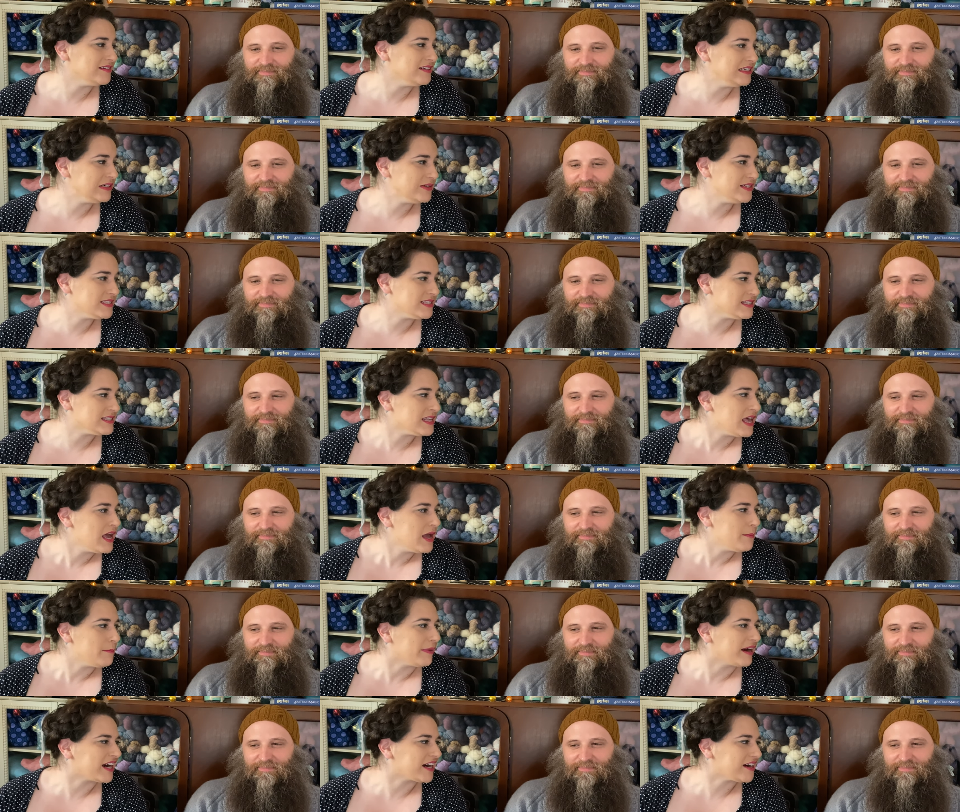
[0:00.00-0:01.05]
Speaker 1: and he always says
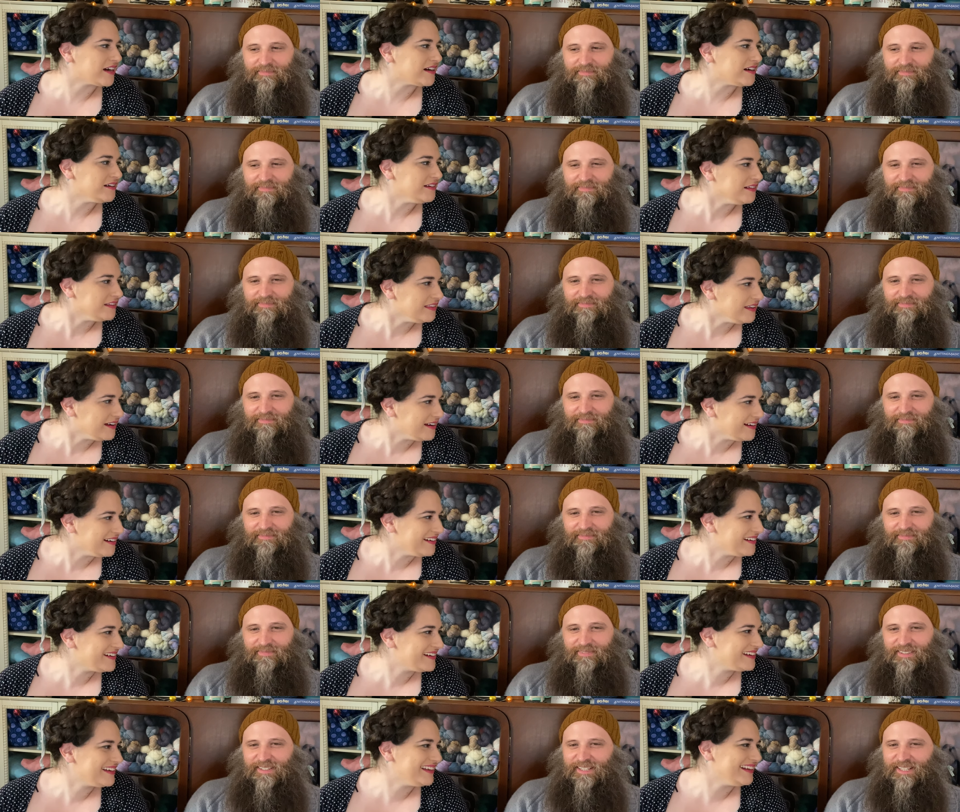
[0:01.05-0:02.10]
murder,
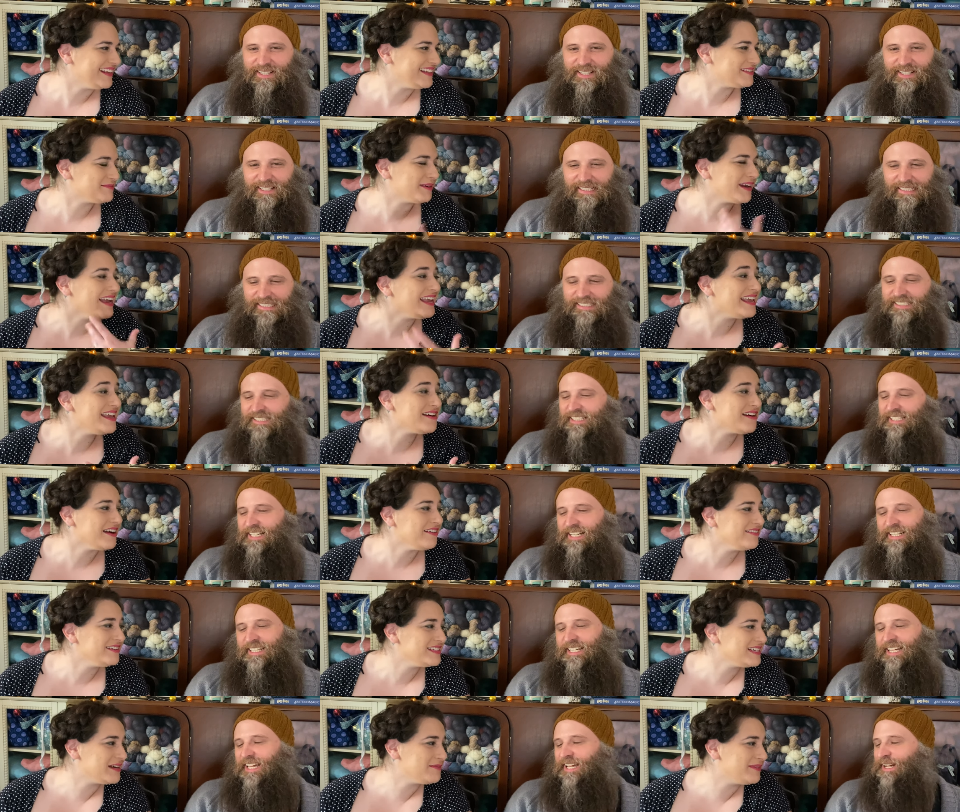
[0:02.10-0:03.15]
and that's what I hear
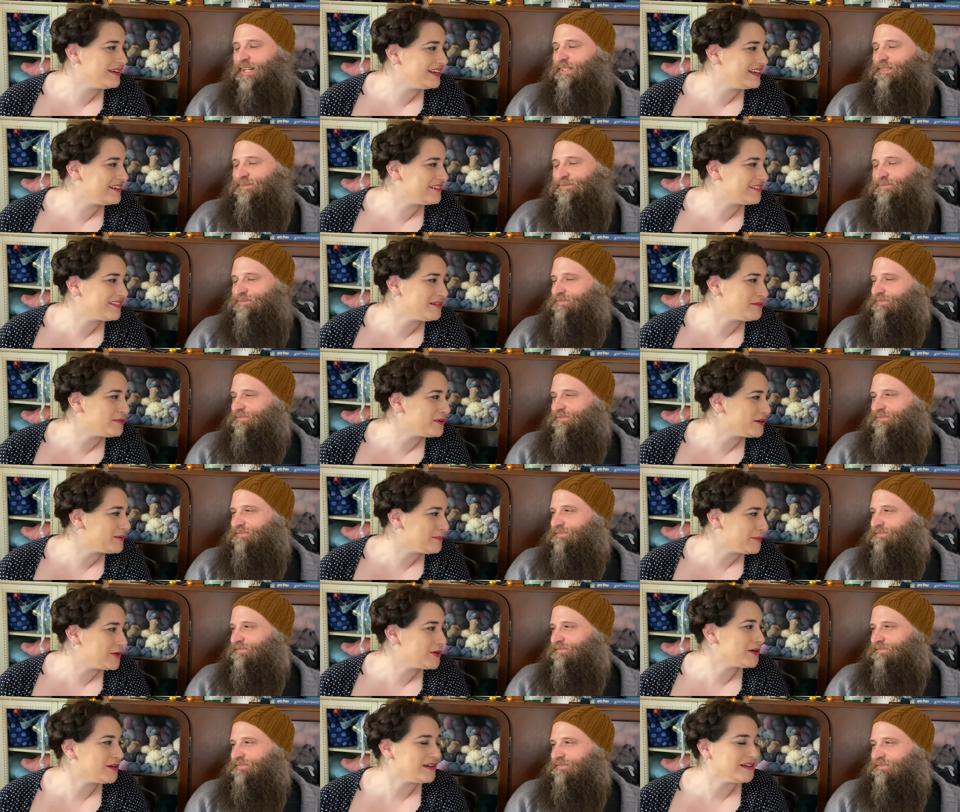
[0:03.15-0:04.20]
every I time I hear the word
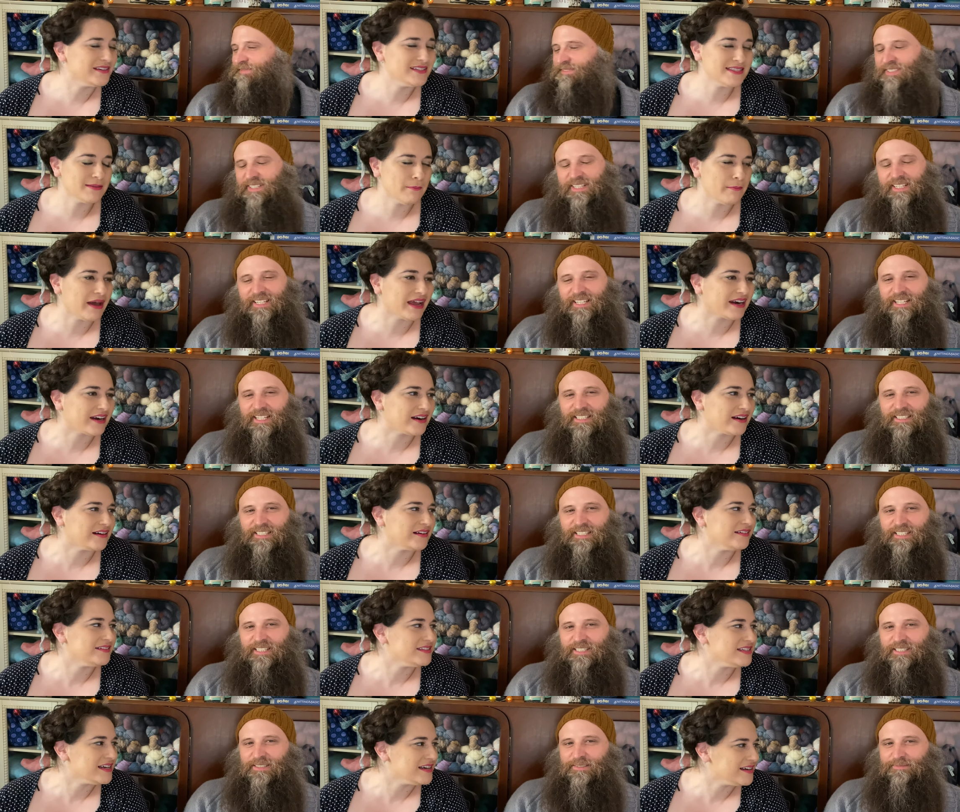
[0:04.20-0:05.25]
murder. It's yeah, murder.
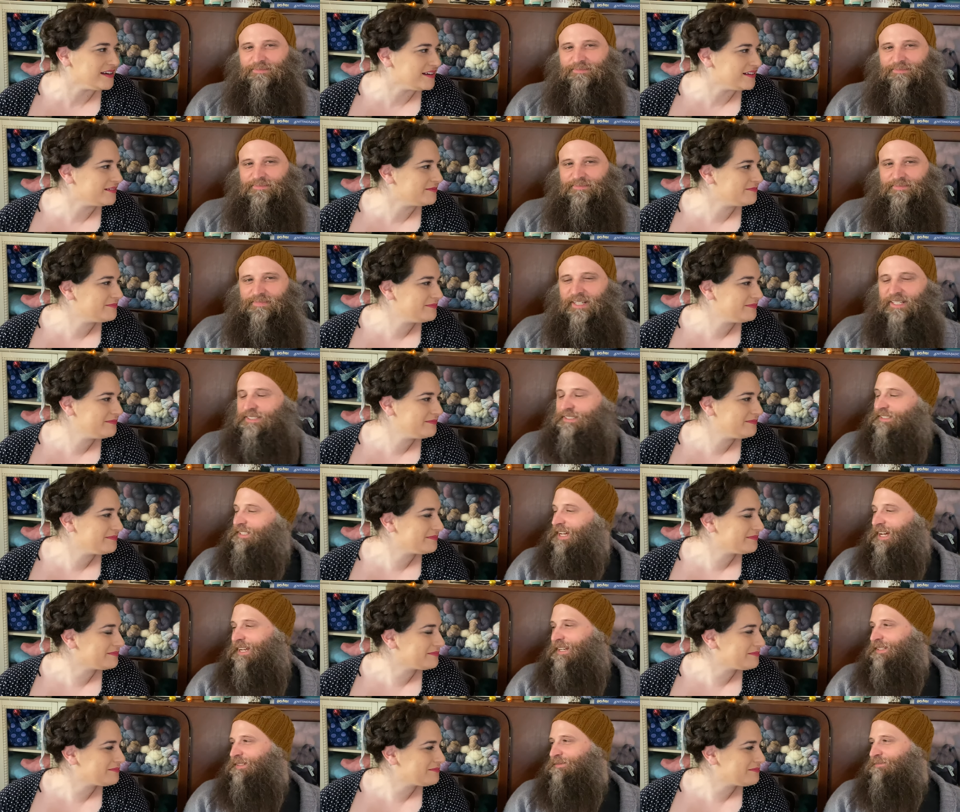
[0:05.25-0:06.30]
no,
Speaker 2: I just
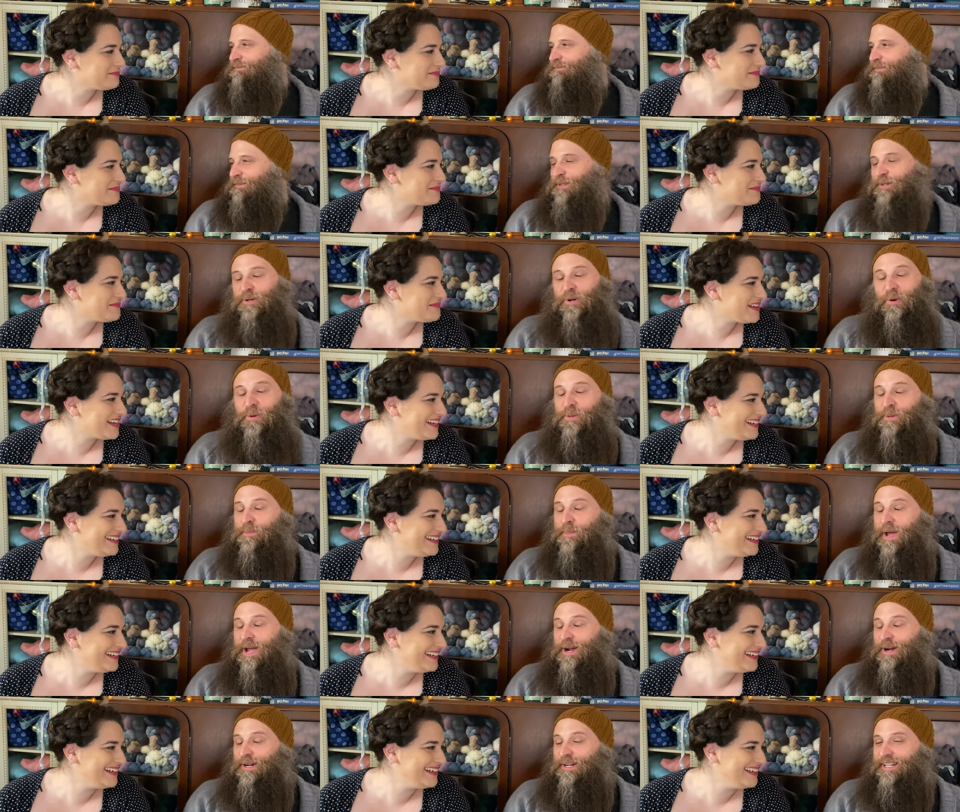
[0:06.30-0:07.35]
got good old
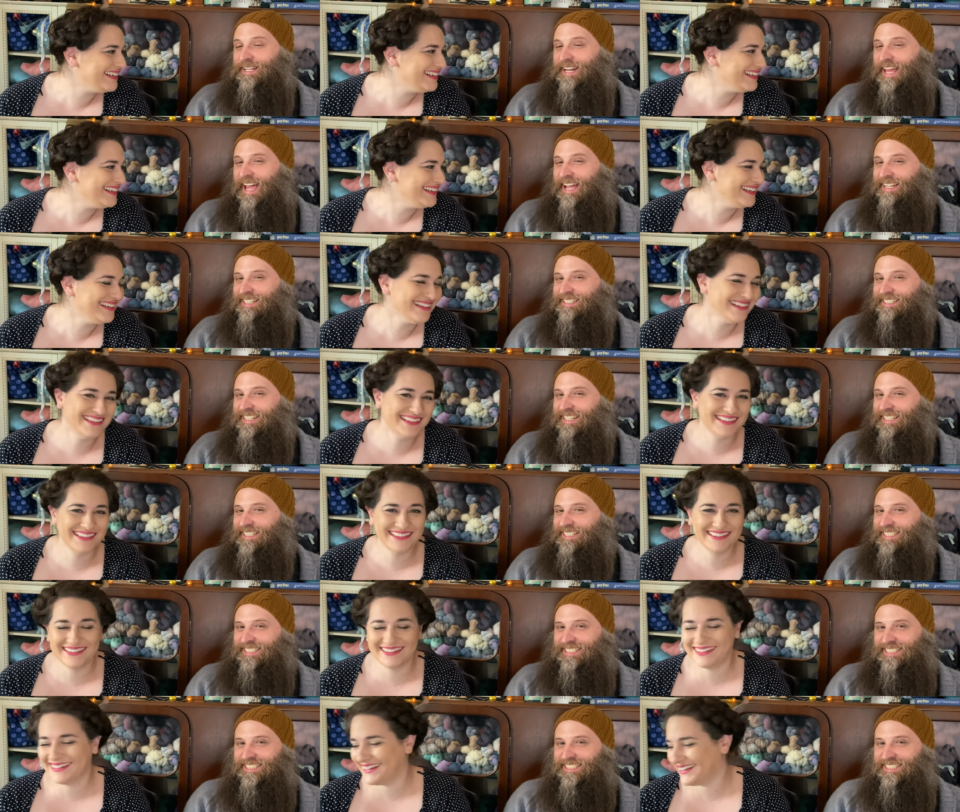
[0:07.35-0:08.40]
American
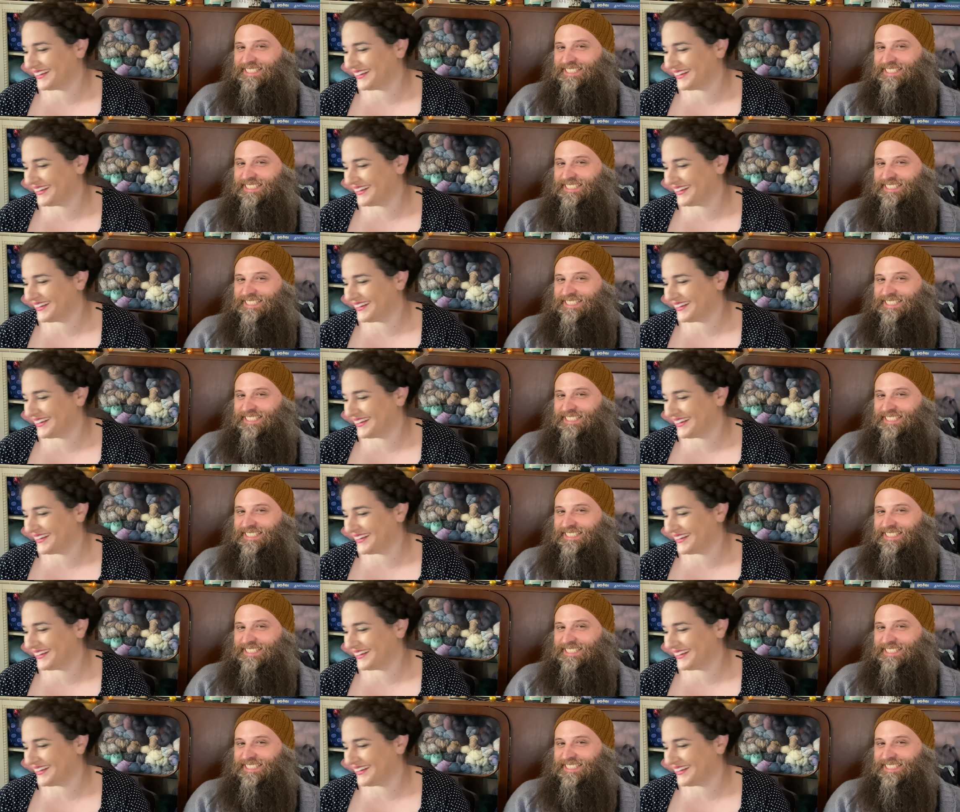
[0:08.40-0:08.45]
accent.